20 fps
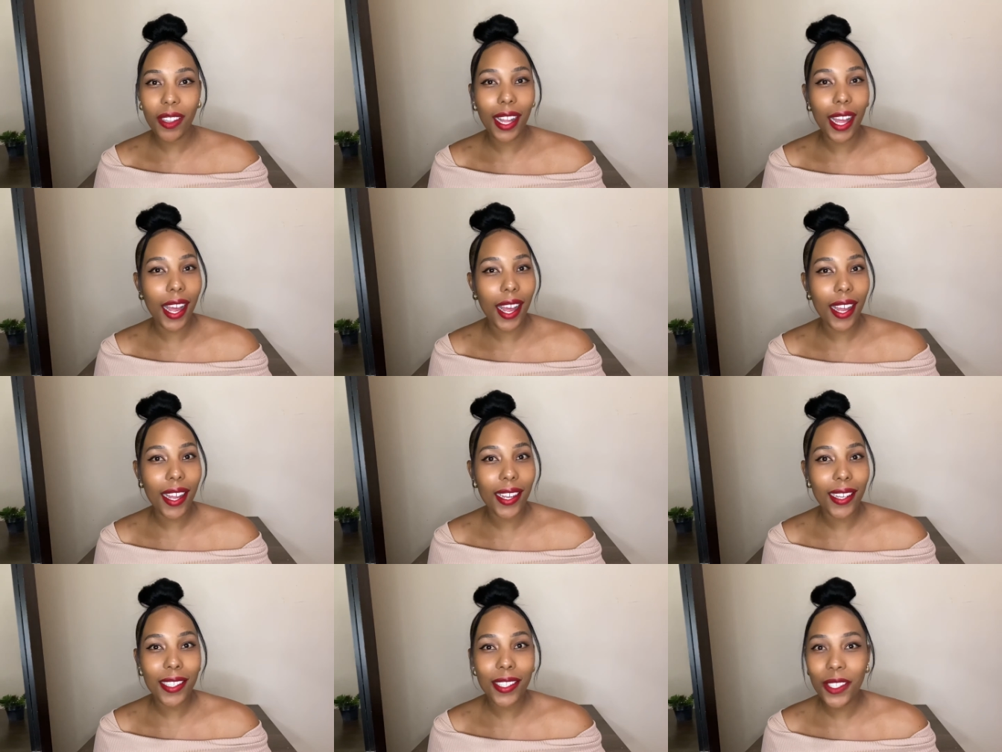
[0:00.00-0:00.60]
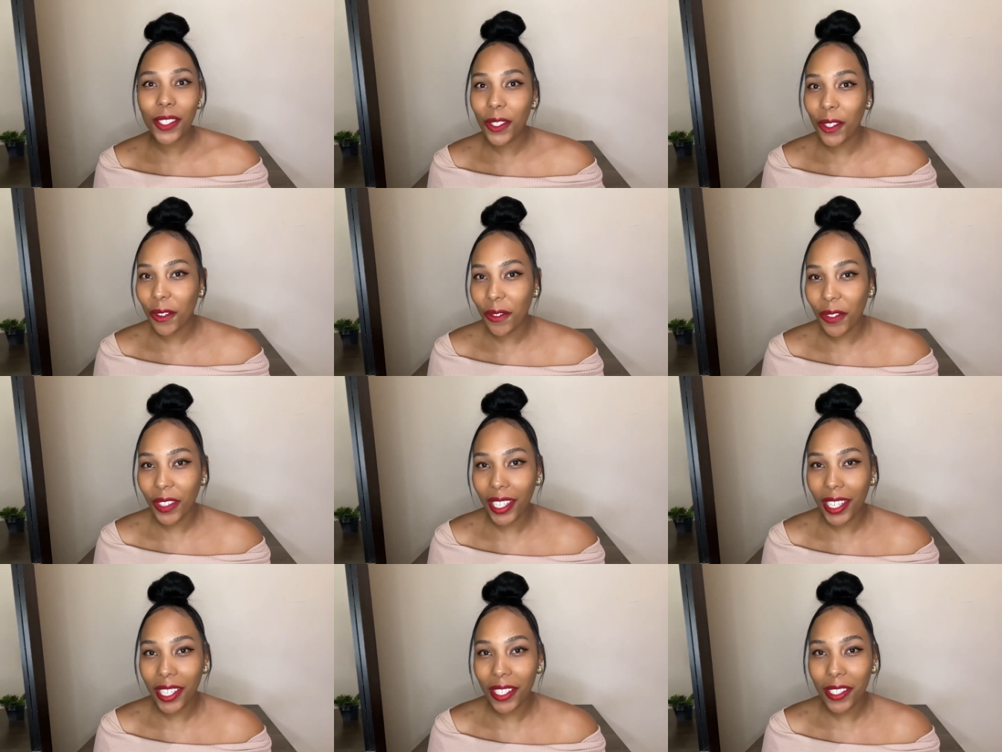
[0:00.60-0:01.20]
and don't
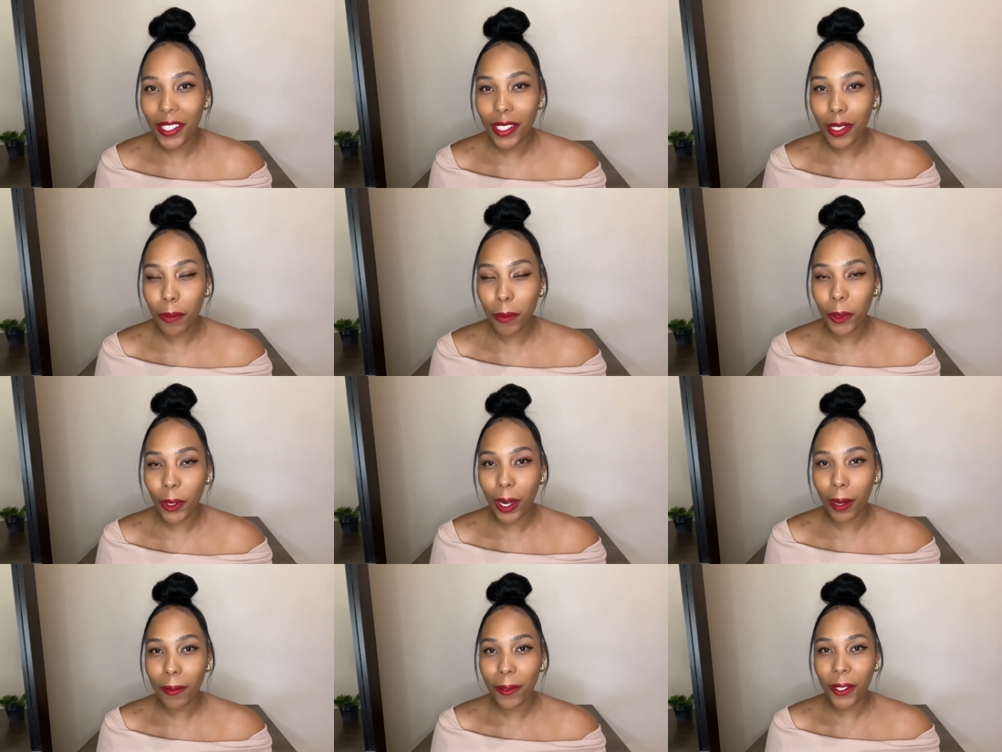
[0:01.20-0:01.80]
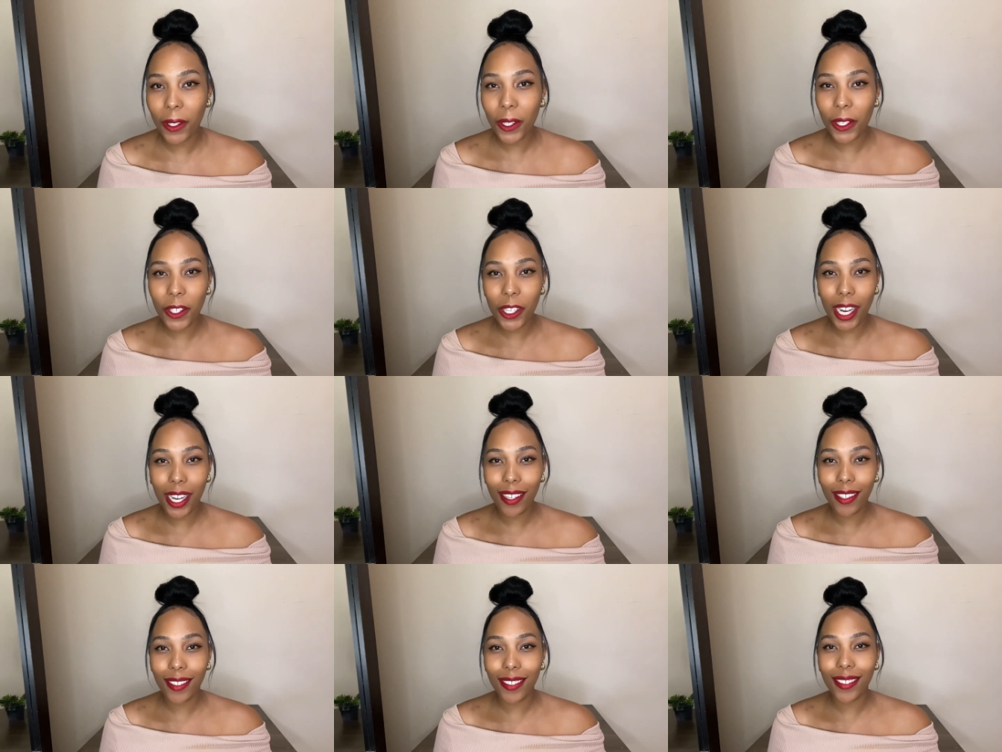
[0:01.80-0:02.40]
forget to subscribe to the
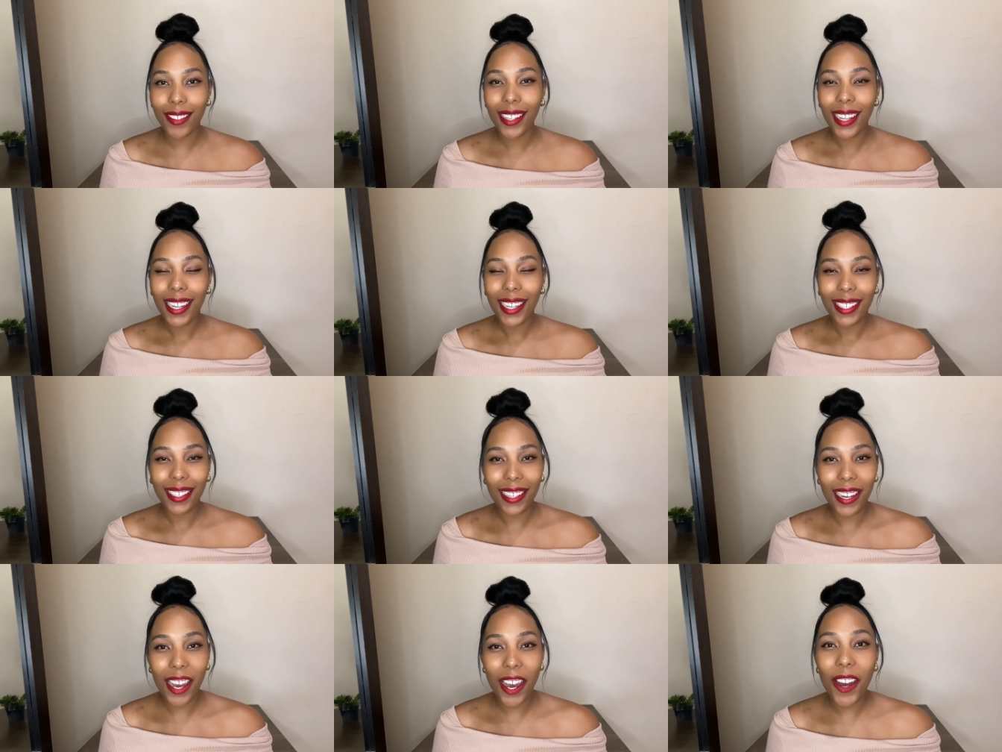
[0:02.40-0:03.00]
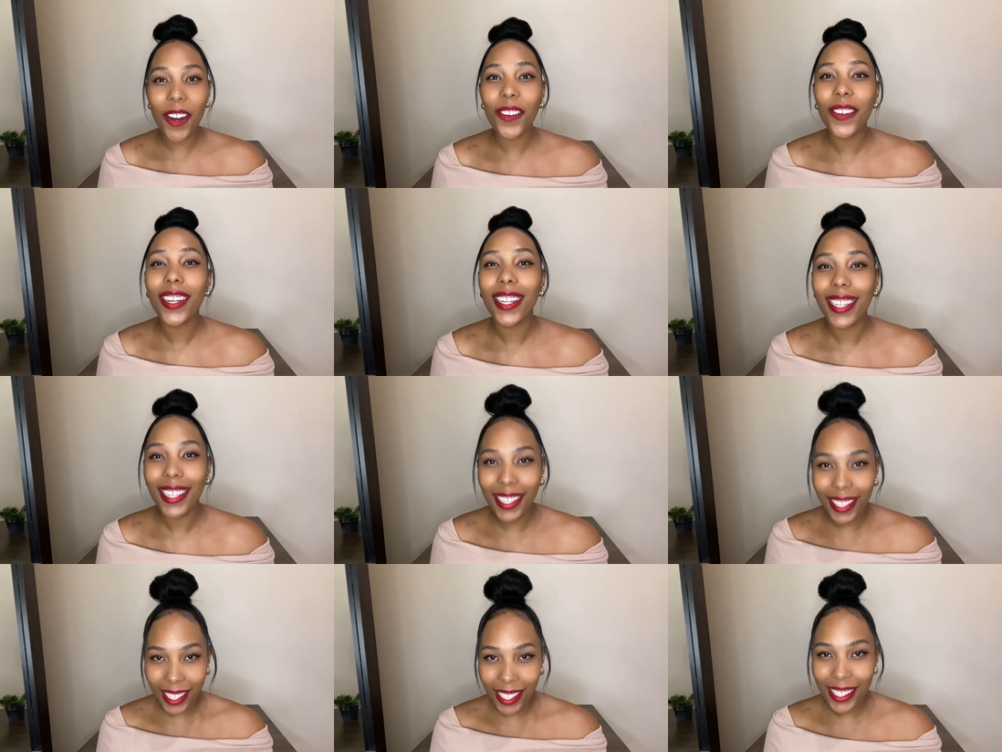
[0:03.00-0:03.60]
channel. Now,
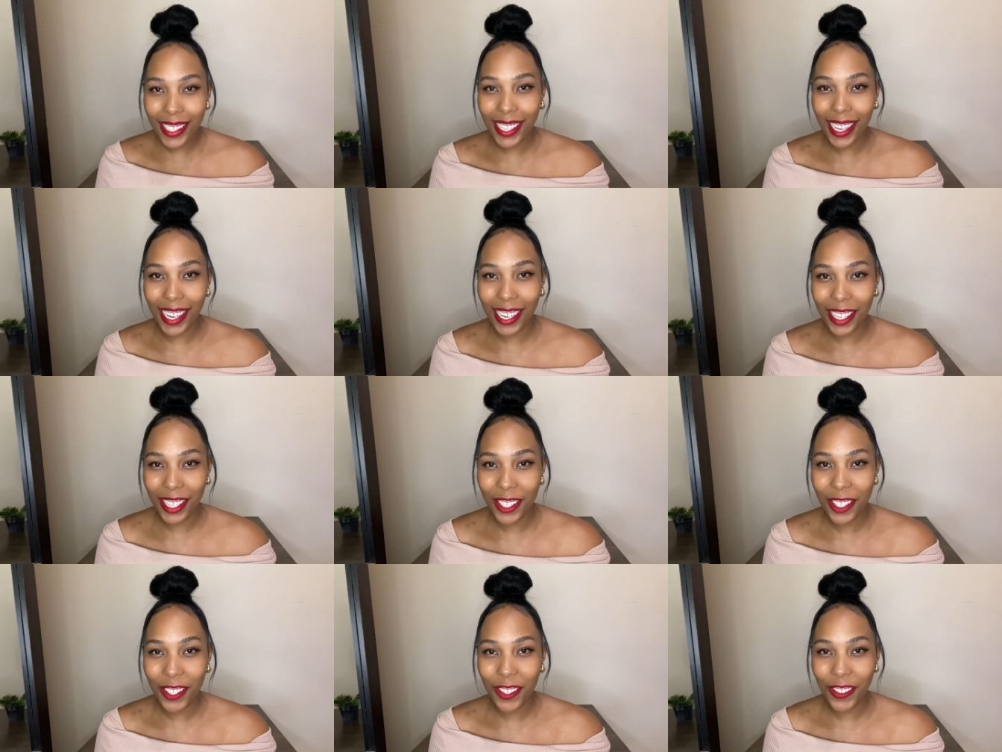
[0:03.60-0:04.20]
let's get into